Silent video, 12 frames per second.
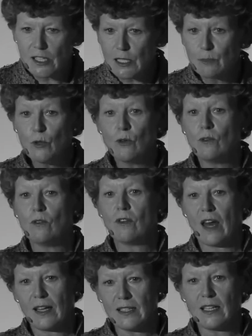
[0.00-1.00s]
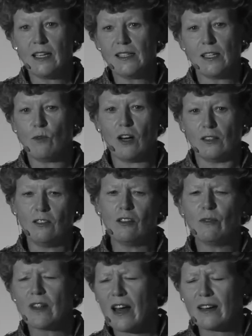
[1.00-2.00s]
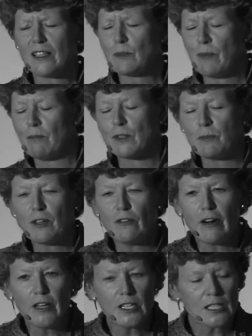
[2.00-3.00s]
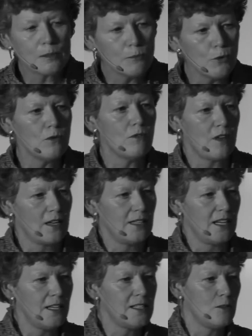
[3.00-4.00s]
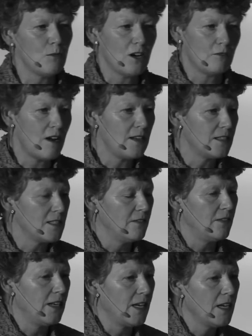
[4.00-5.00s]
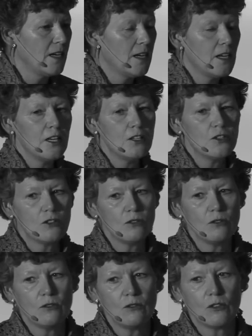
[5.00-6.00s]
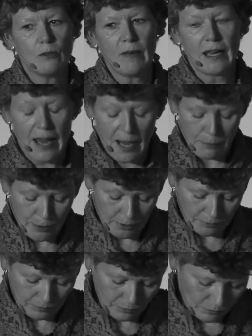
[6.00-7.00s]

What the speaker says: smooth and easy one, not without its bumps, but a very smooth and easy one relatively to make happen.